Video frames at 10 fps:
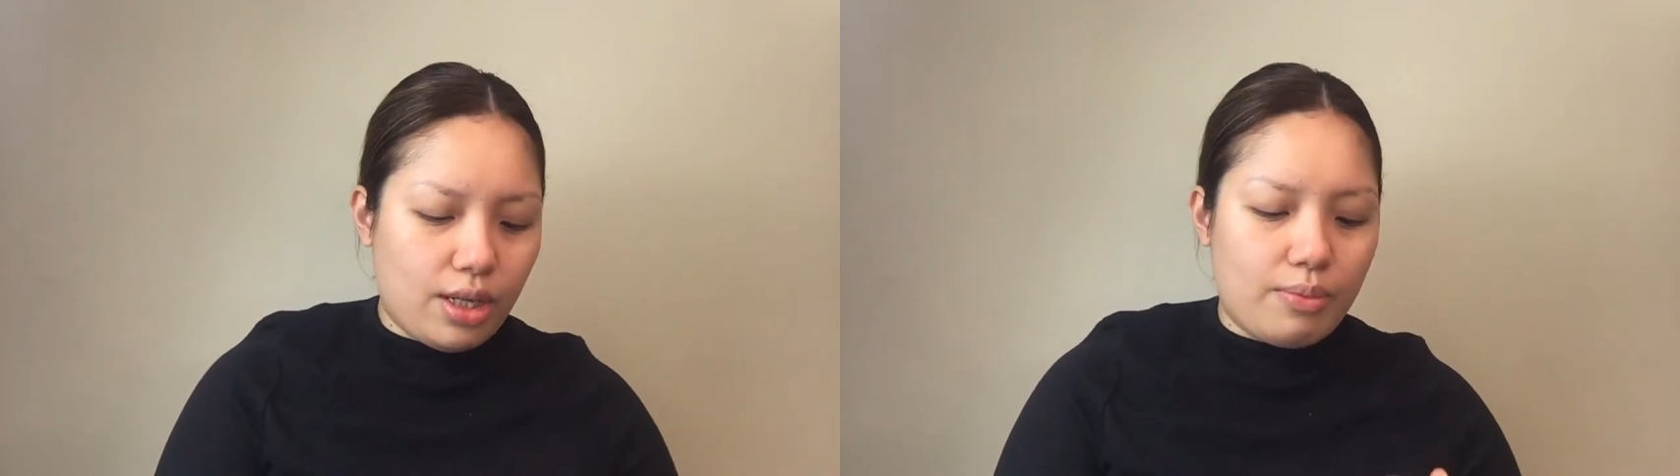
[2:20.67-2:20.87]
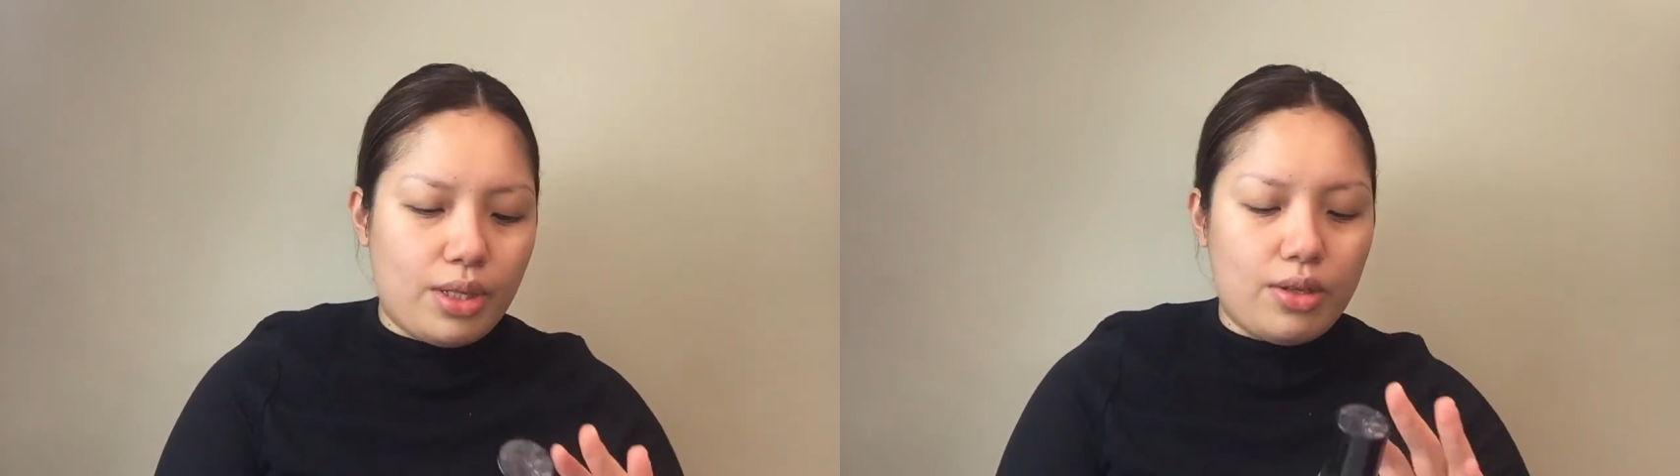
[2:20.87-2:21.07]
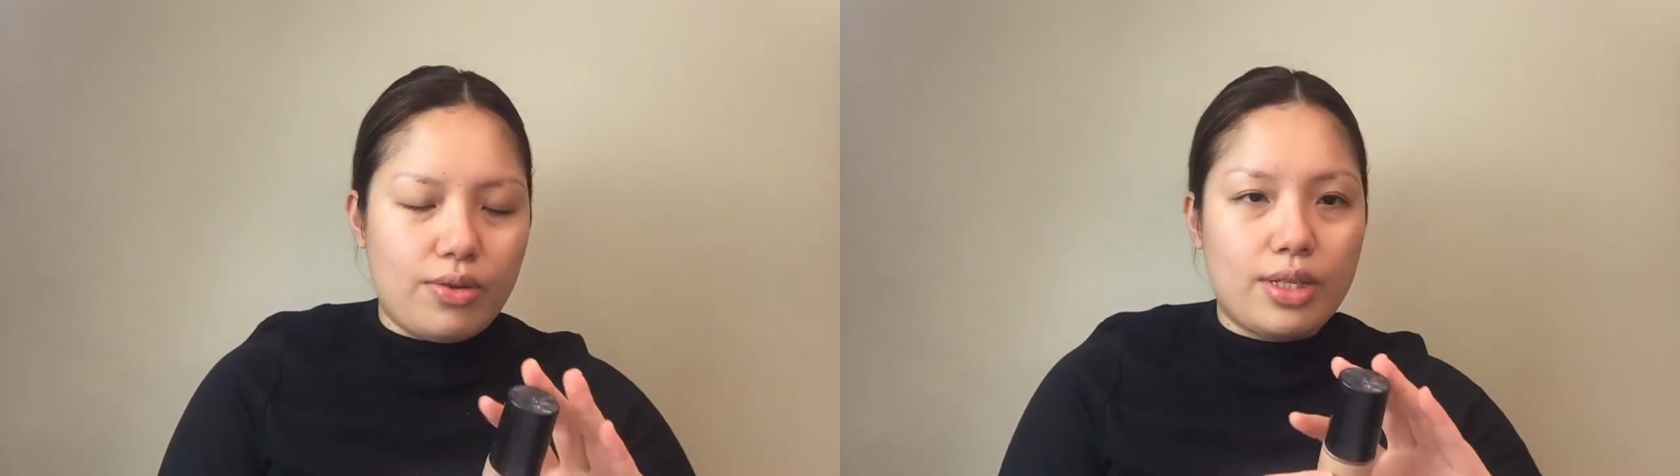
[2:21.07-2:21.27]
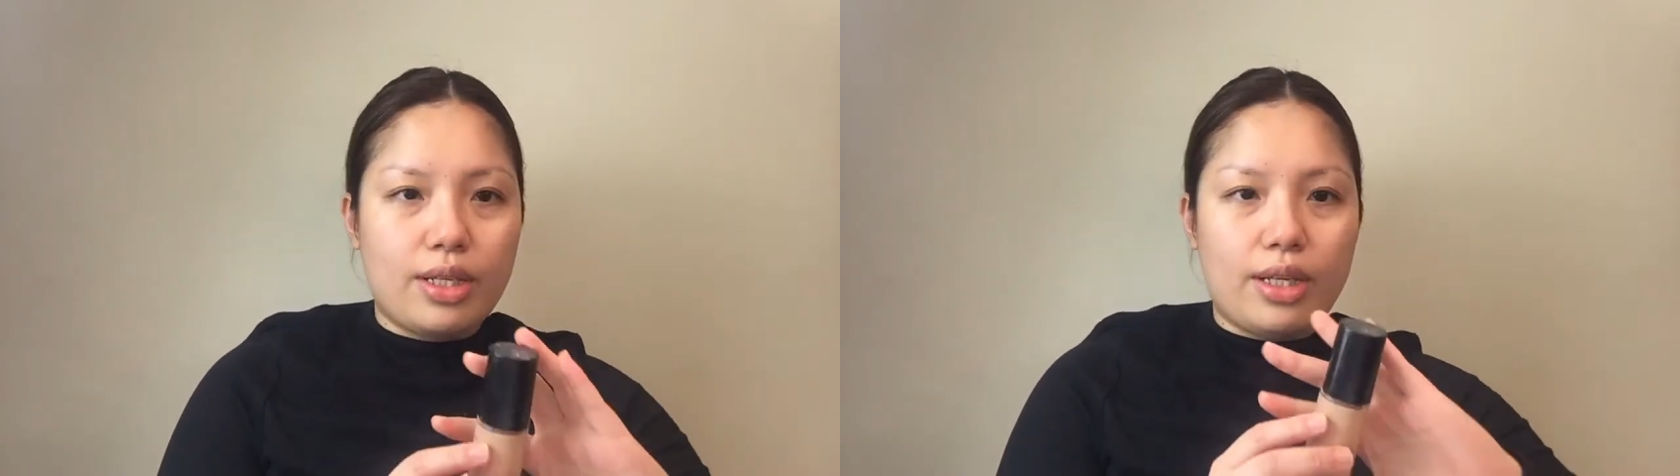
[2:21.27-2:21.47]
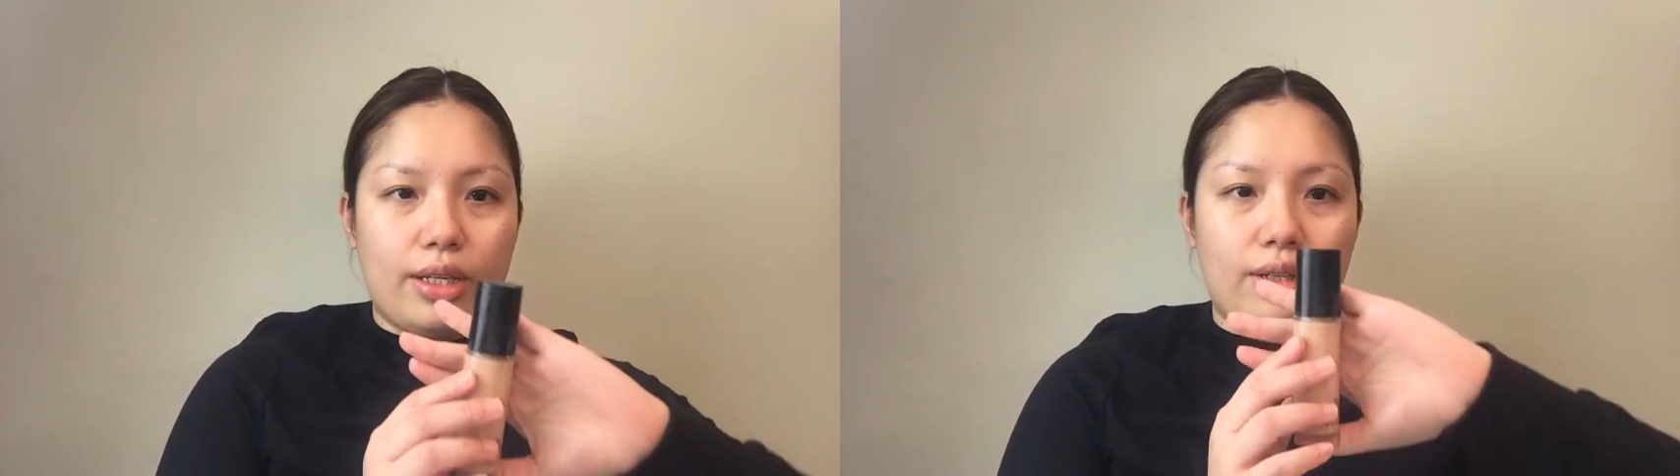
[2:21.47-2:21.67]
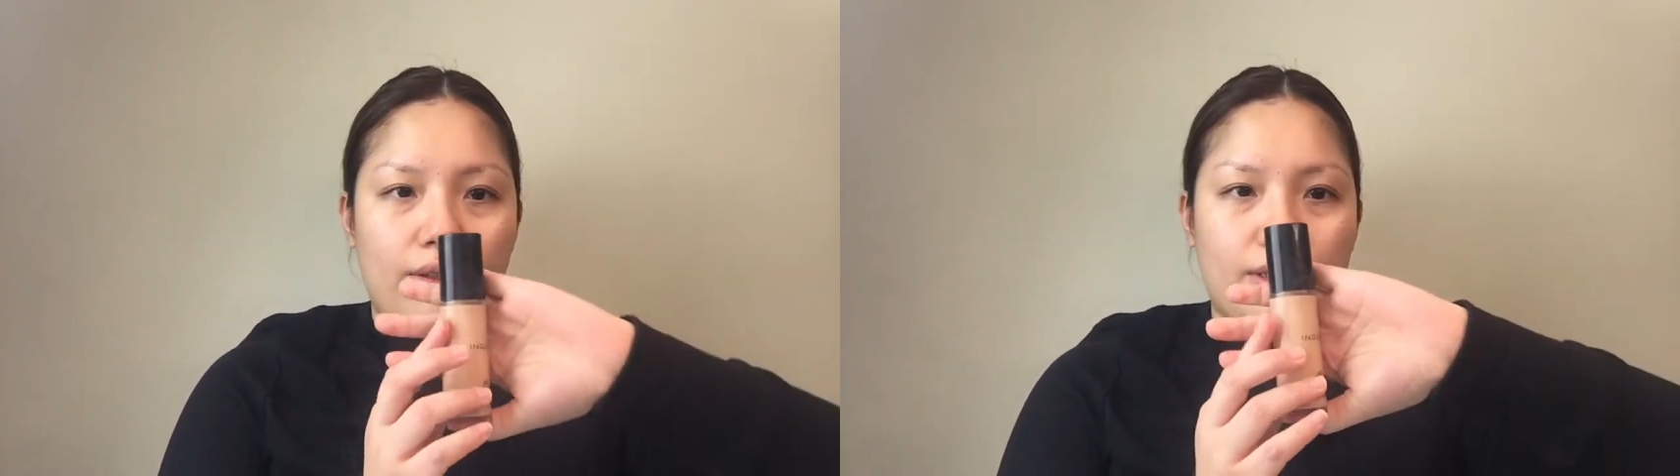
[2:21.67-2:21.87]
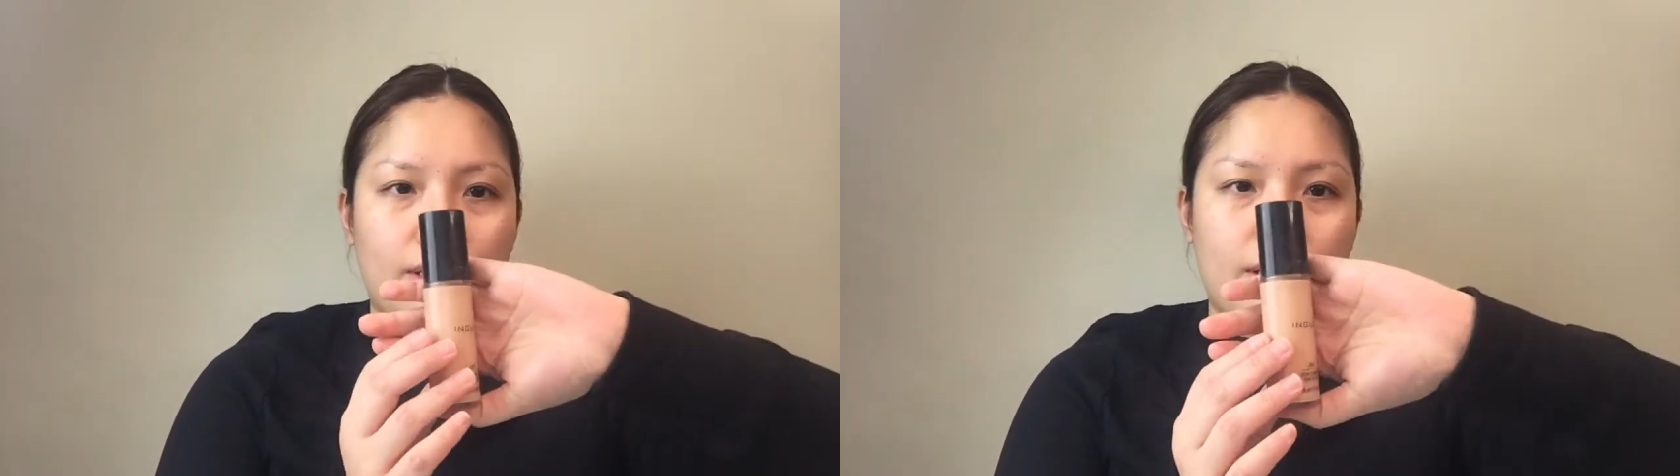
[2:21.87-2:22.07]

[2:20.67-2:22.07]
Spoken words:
I'll be using Inglot